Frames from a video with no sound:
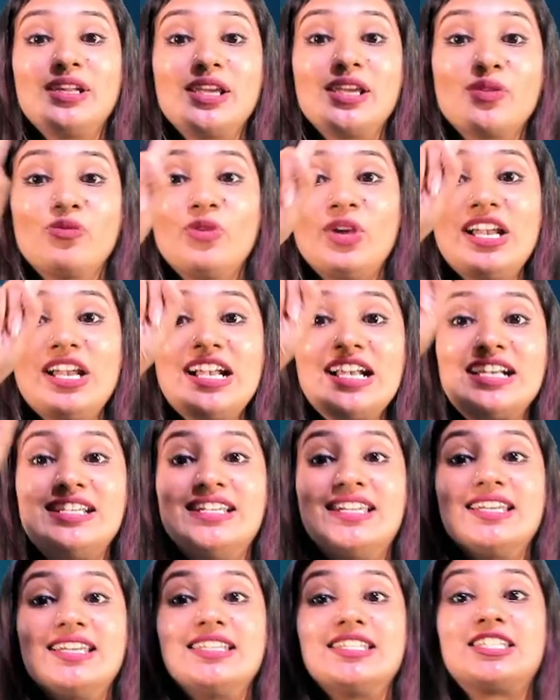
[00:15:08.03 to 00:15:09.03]
will
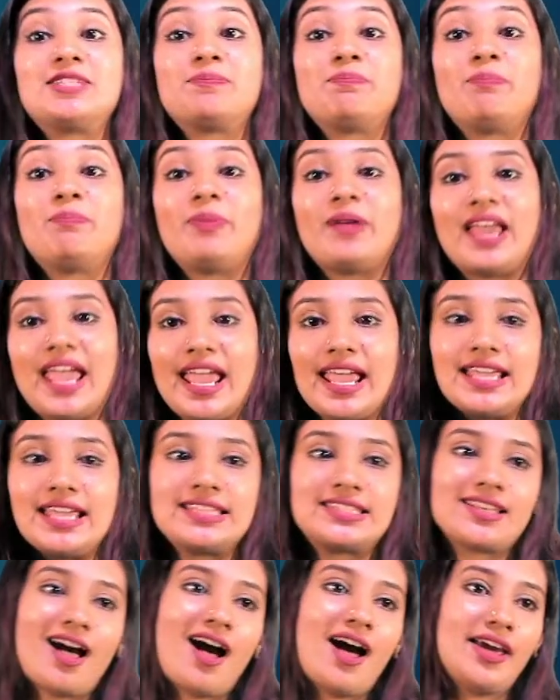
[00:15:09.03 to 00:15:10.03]
displace
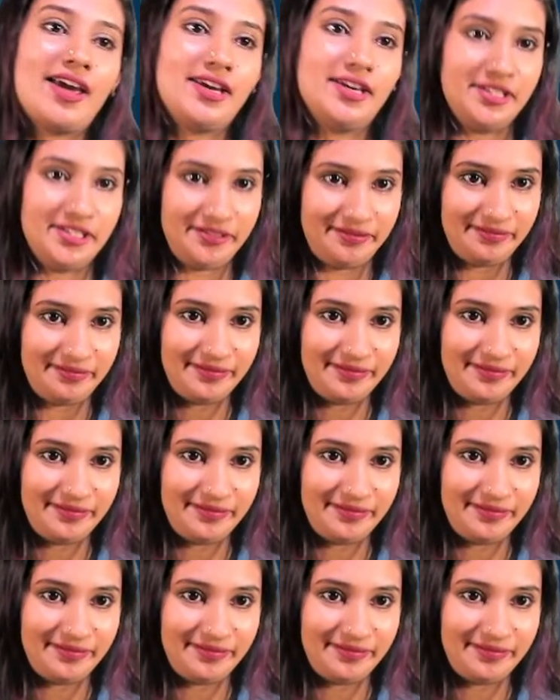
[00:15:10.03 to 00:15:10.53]
iron.